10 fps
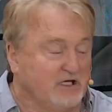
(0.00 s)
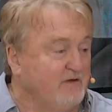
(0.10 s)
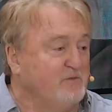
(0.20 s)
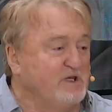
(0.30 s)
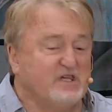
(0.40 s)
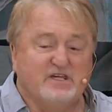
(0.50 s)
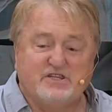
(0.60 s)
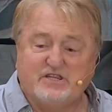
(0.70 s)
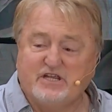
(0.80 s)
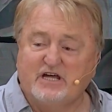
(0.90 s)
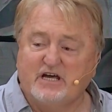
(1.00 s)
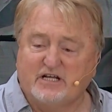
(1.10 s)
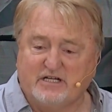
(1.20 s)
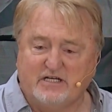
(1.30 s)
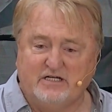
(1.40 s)
Everybody say
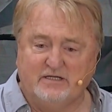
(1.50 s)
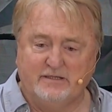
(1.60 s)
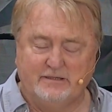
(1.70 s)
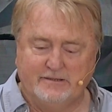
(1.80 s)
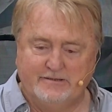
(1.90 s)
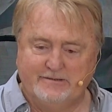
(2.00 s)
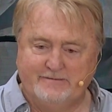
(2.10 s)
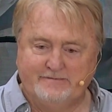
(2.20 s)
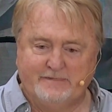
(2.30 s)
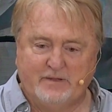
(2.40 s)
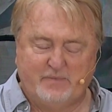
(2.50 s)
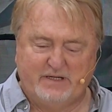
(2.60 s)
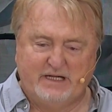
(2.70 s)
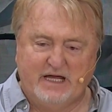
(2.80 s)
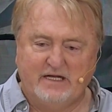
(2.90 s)
sucked.
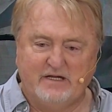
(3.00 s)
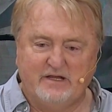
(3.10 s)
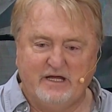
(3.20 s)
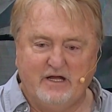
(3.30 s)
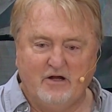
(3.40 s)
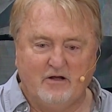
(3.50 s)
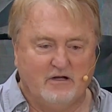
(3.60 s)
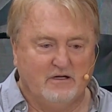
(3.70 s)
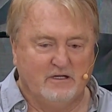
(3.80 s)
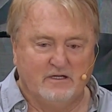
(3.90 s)
But the end of the year?